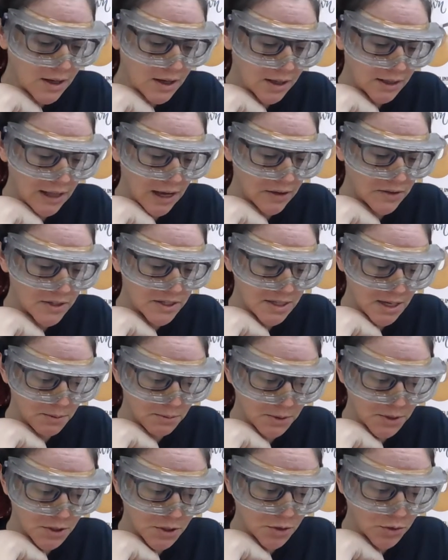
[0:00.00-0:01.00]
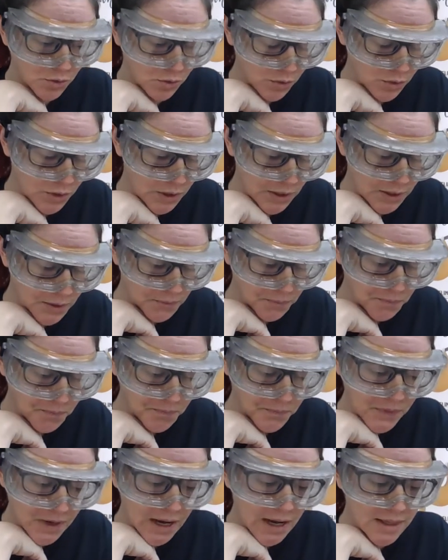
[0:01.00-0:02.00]
Allow the sample to cool
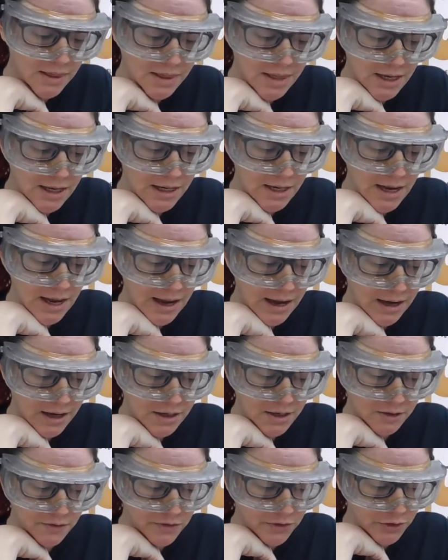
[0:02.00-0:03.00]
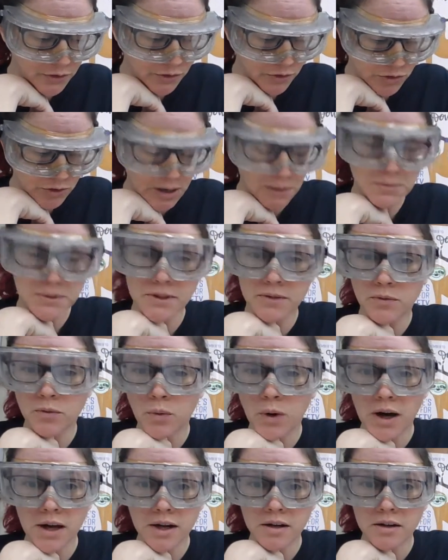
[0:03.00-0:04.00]
and then add a few drops of
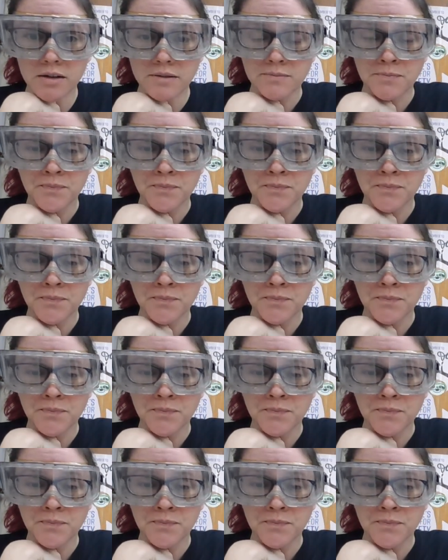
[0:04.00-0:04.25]
water.